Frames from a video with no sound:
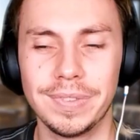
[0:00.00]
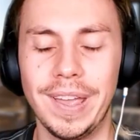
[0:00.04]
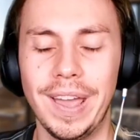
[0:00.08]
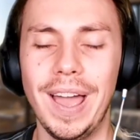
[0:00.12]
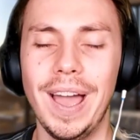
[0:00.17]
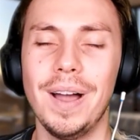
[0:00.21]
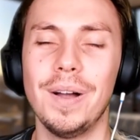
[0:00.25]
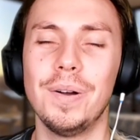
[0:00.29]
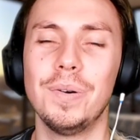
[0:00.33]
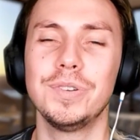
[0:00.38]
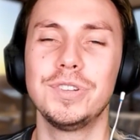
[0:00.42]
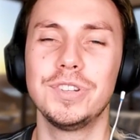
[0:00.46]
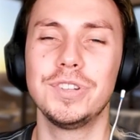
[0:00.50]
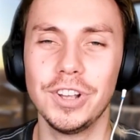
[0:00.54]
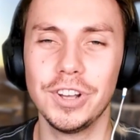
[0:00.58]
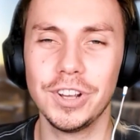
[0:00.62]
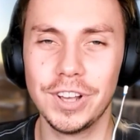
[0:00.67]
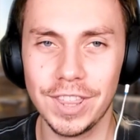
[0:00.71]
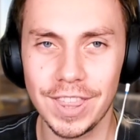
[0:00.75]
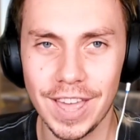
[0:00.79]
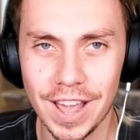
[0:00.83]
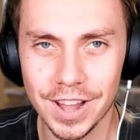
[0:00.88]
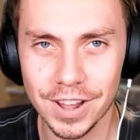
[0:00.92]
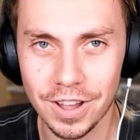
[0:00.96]
Ah, would you look at
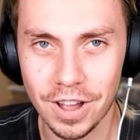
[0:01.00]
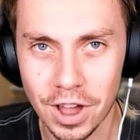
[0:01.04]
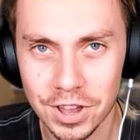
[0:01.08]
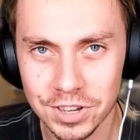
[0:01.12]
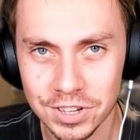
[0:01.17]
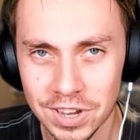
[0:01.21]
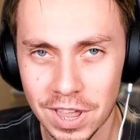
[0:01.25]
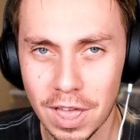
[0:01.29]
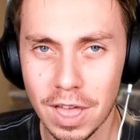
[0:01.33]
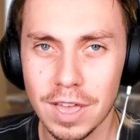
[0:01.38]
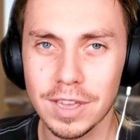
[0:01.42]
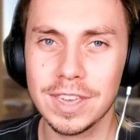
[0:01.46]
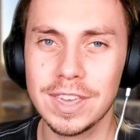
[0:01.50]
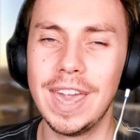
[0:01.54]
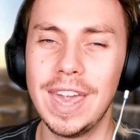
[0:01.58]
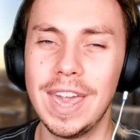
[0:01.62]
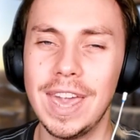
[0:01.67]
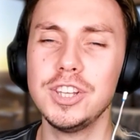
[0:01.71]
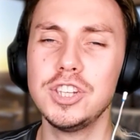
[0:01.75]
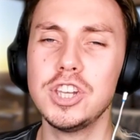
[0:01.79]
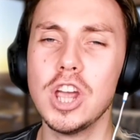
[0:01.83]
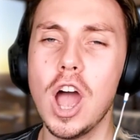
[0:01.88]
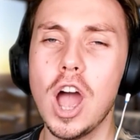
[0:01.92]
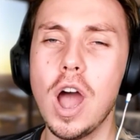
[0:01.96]
that, guys? King
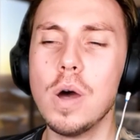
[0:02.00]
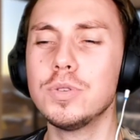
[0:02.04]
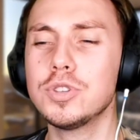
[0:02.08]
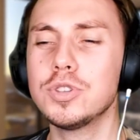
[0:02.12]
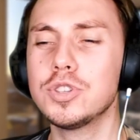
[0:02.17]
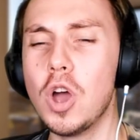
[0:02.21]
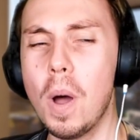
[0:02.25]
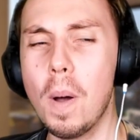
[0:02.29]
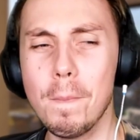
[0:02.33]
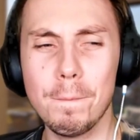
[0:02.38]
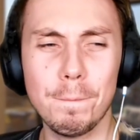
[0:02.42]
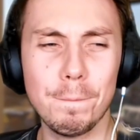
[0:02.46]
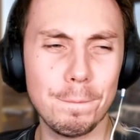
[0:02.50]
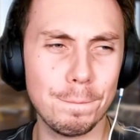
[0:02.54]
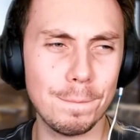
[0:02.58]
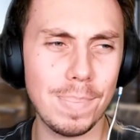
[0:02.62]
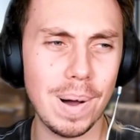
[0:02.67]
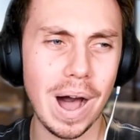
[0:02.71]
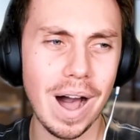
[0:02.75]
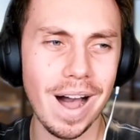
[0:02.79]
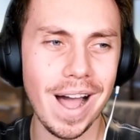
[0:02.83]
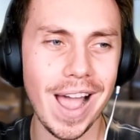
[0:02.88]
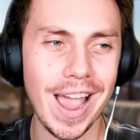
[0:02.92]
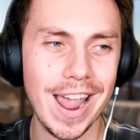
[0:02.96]
Charles got
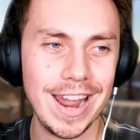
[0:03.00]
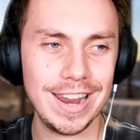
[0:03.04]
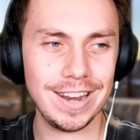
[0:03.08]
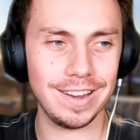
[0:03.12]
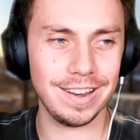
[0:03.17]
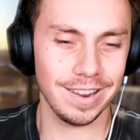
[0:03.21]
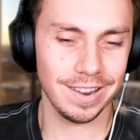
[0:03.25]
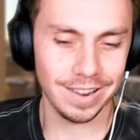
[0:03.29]
pied.